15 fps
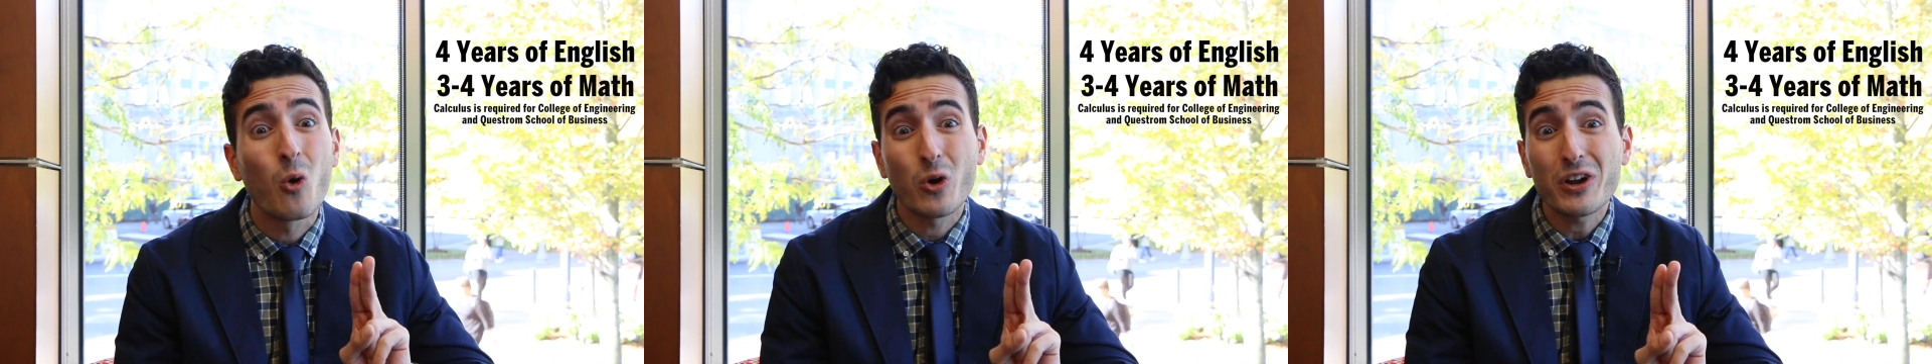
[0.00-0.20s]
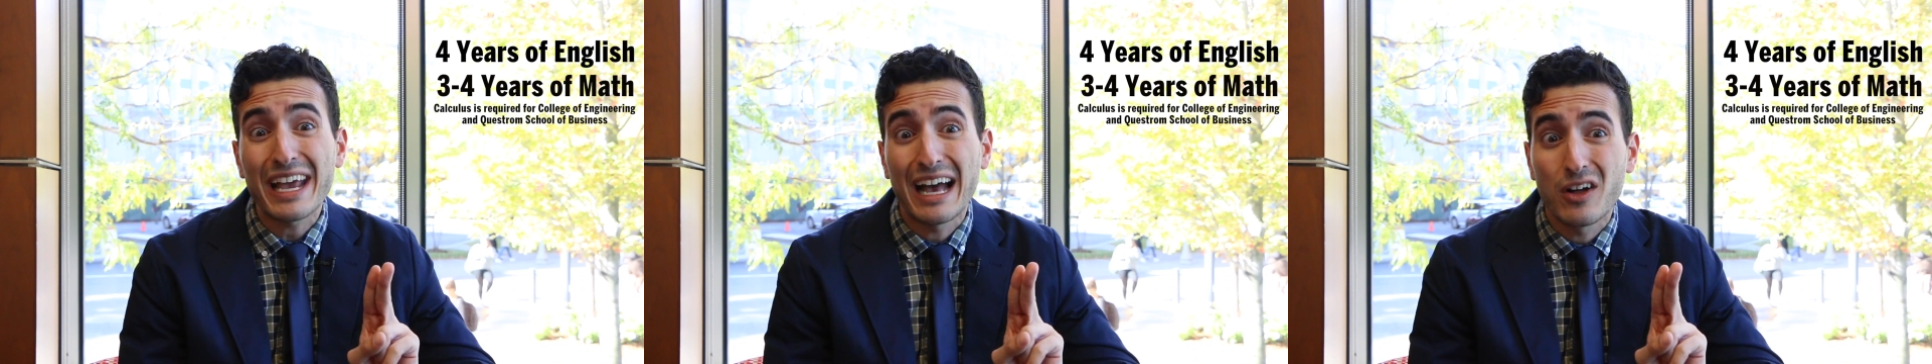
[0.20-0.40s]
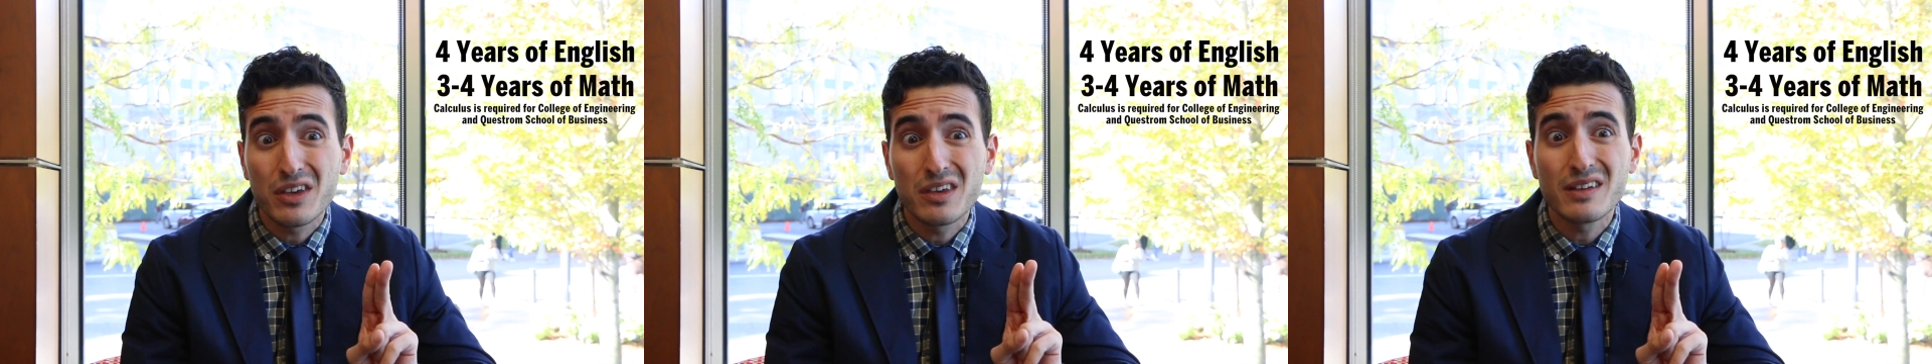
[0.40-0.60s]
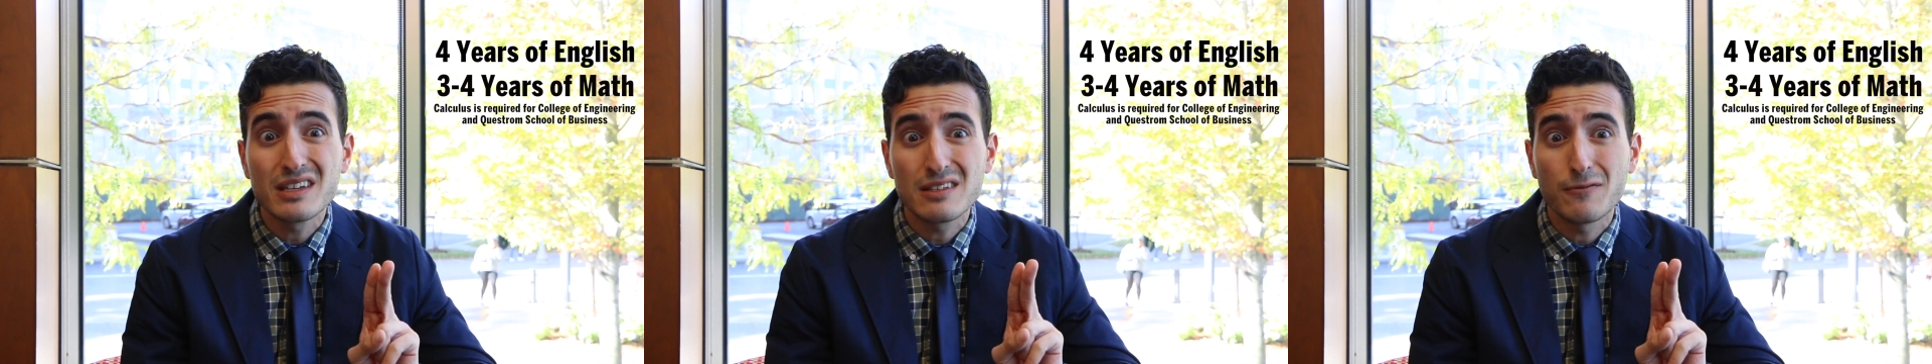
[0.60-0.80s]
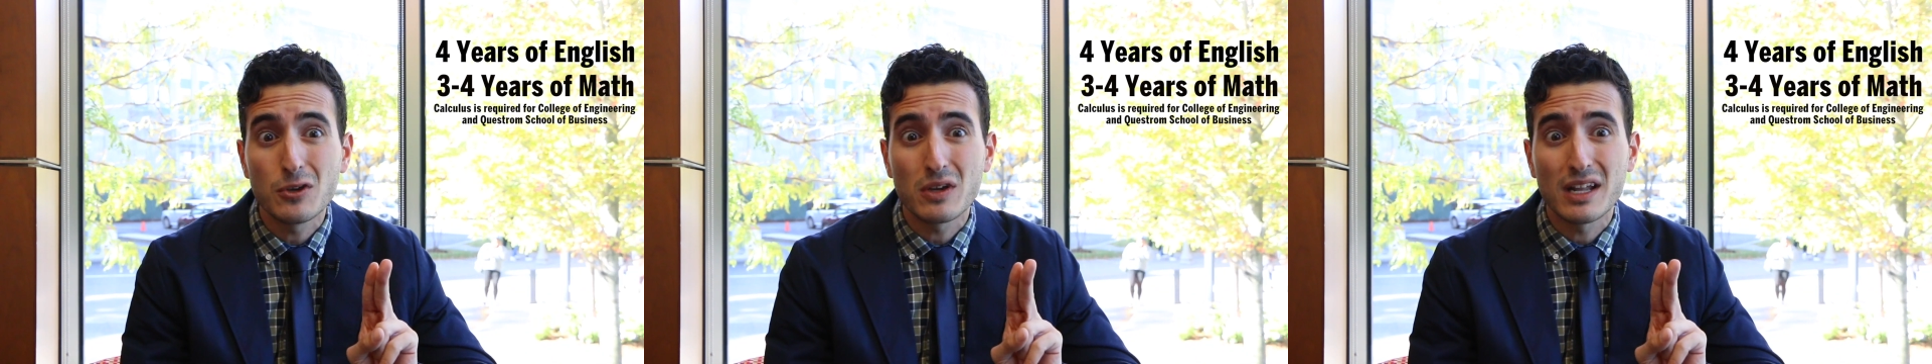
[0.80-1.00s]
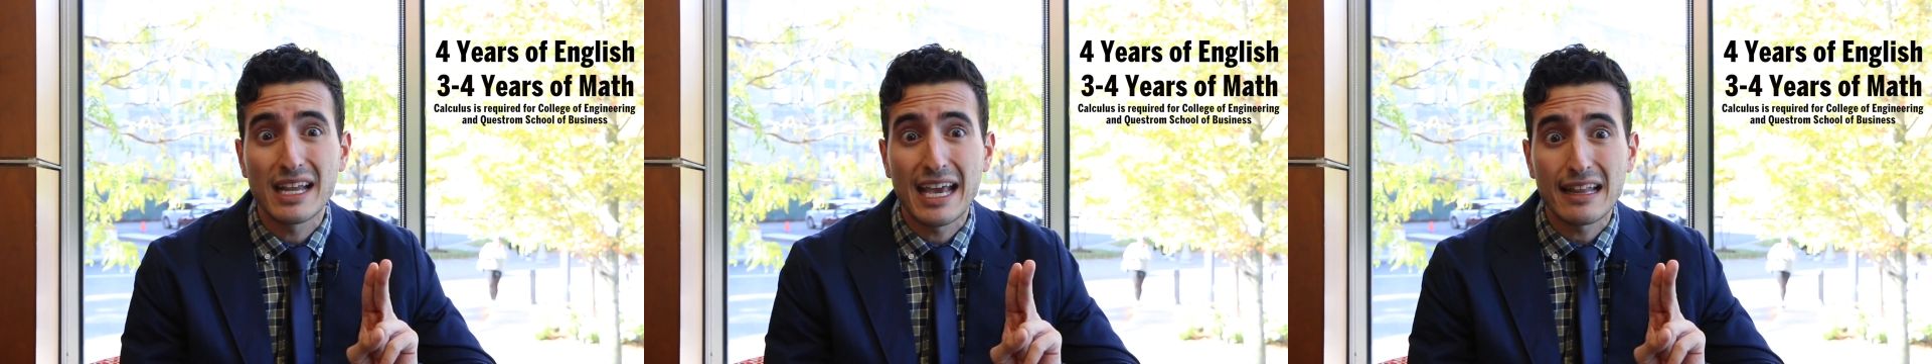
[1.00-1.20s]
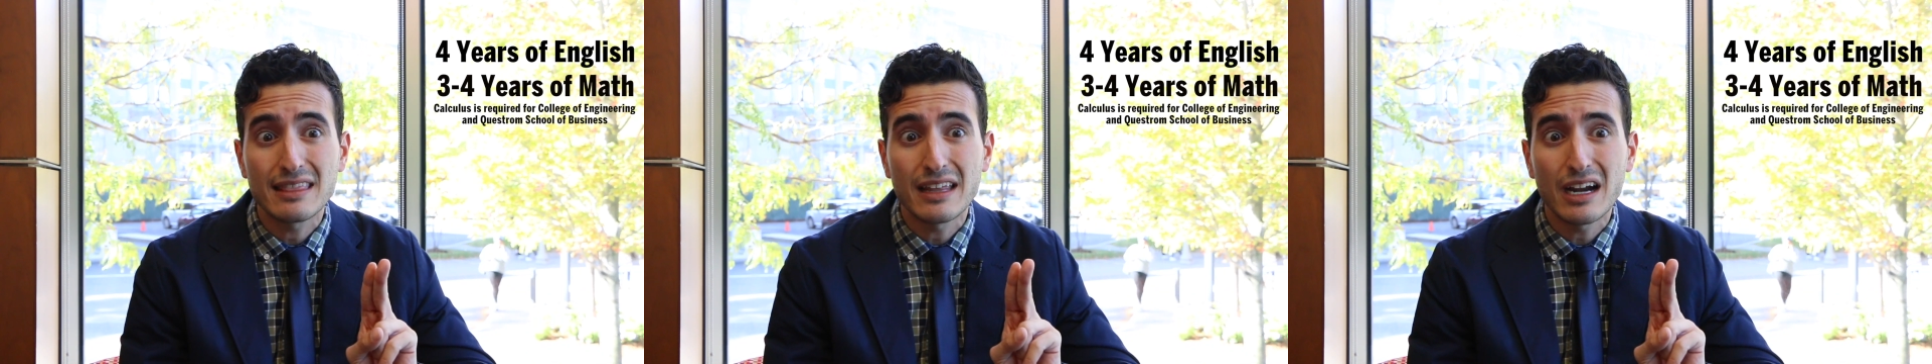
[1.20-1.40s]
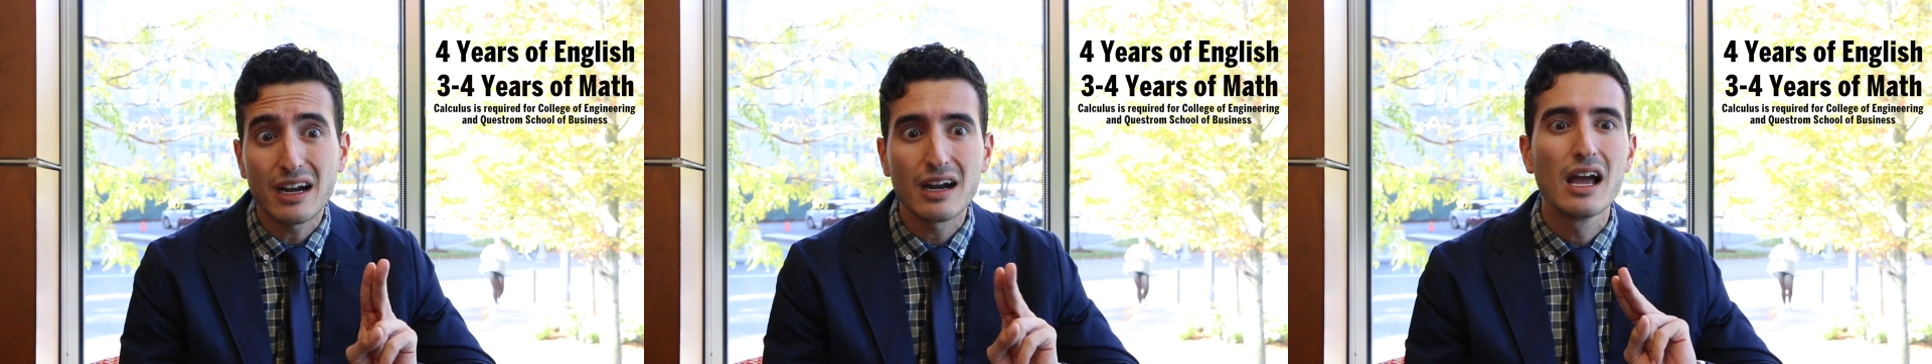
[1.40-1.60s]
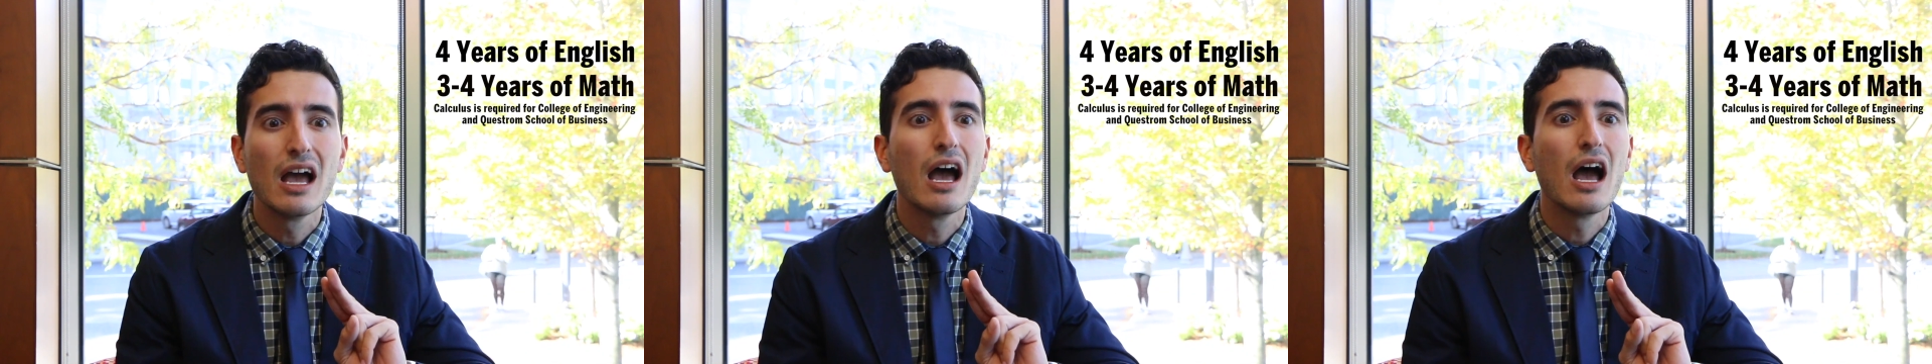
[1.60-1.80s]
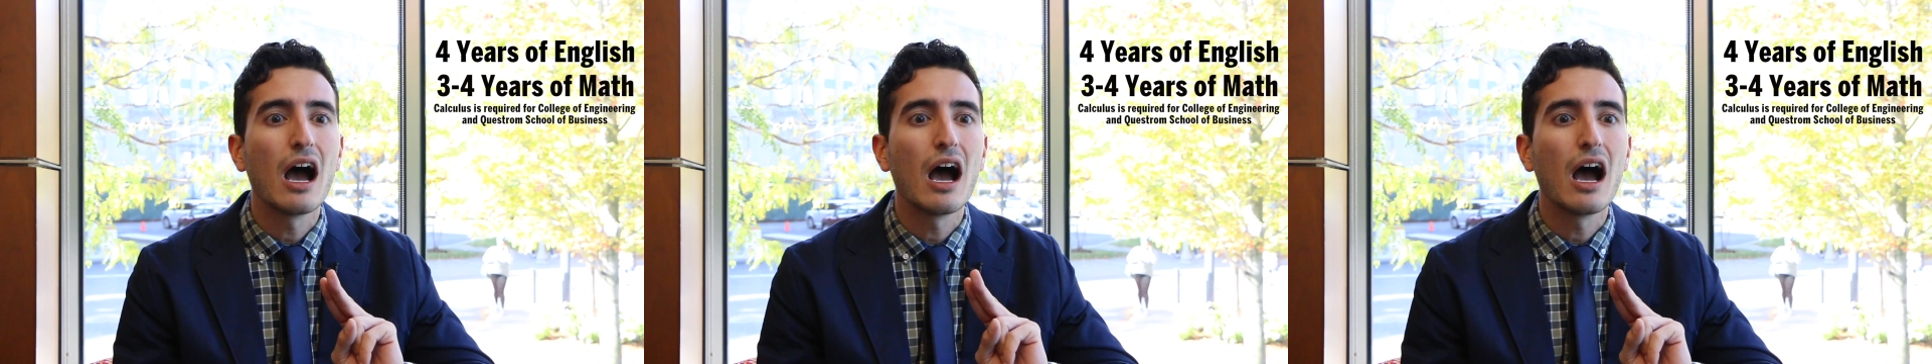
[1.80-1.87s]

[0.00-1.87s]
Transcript: or calculus if you can get there.